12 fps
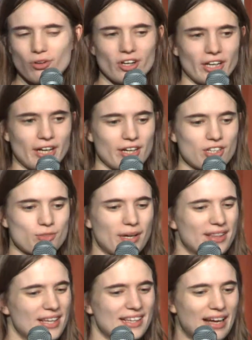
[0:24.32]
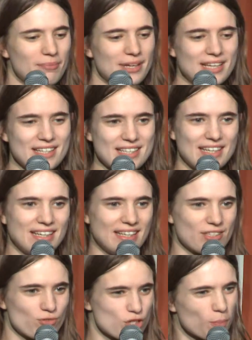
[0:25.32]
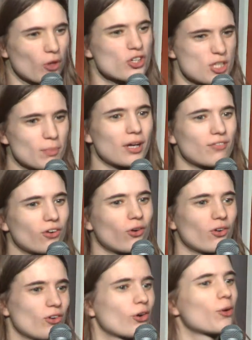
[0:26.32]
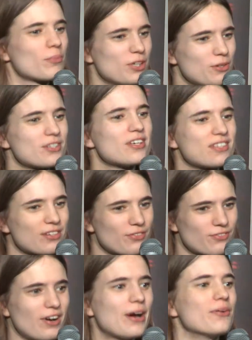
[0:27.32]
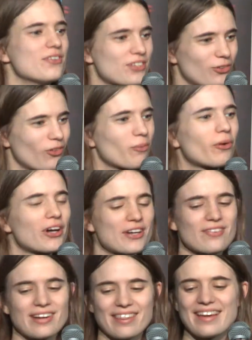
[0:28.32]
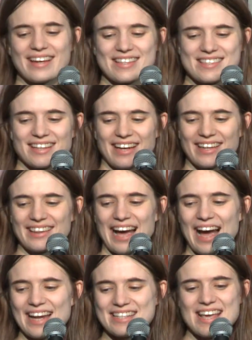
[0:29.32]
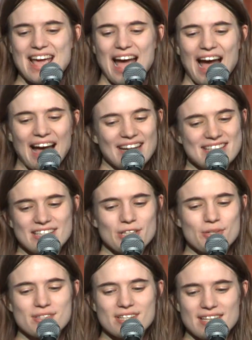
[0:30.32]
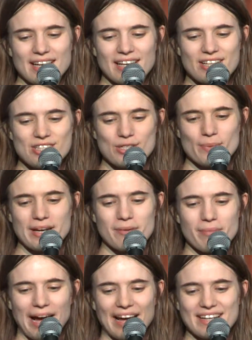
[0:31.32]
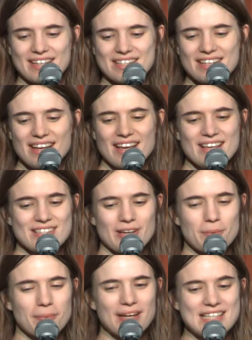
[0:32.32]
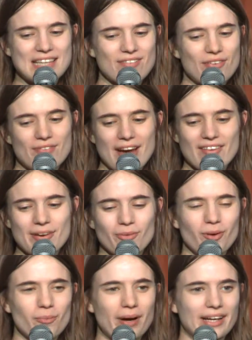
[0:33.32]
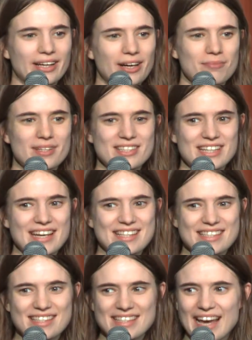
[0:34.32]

products, so I think that means he's responsible for all your computers and phones and all the wonderful things like that and he used to sing in a swing band. So please give a very warm welcome to Jason